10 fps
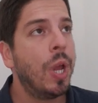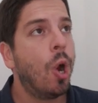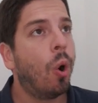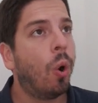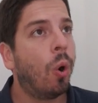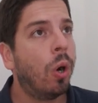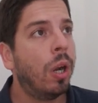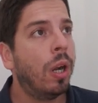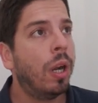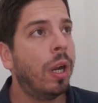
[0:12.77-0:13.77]

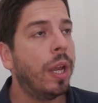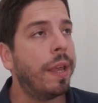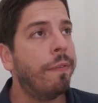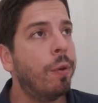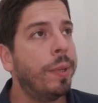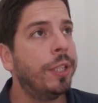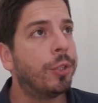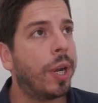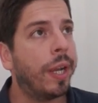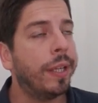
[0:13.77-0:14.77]
Or if you've been
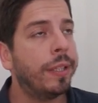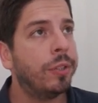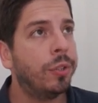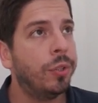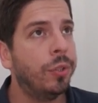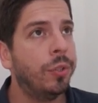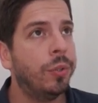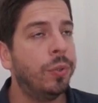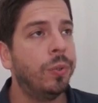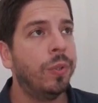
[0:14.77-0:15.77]
trying
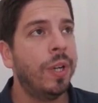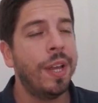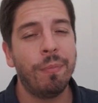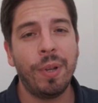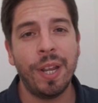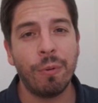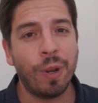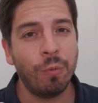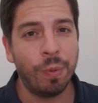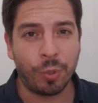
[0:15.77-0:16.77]
to play around
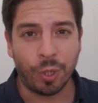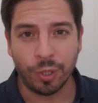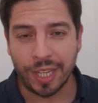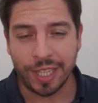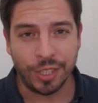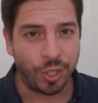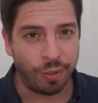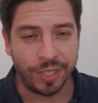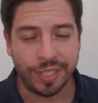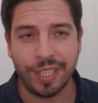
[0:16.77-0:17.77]
with productized
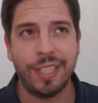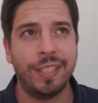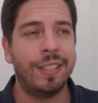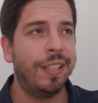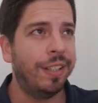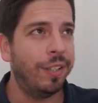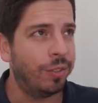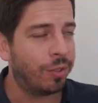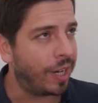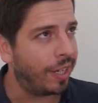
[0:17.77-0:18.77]
services and you
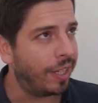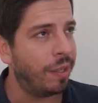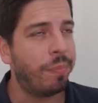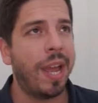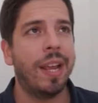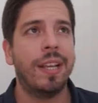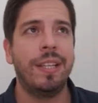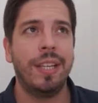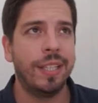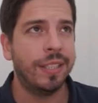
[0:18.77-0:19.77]
tried the
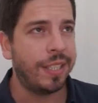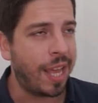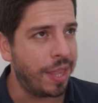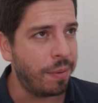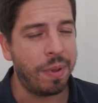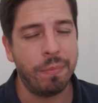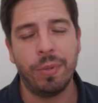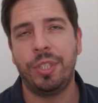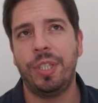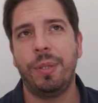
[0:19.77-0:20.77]
packages and the
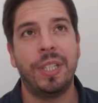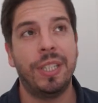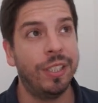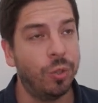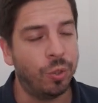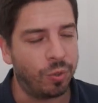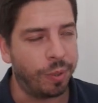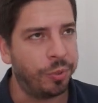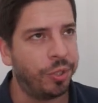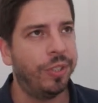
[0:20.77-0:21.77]
memberships and the
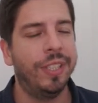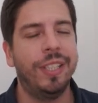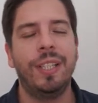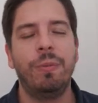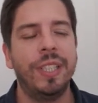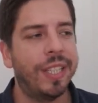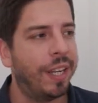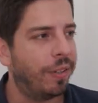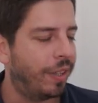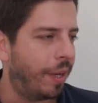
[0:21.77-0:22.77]
subscription and the retainer
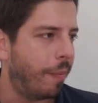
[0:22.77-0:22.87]
thing,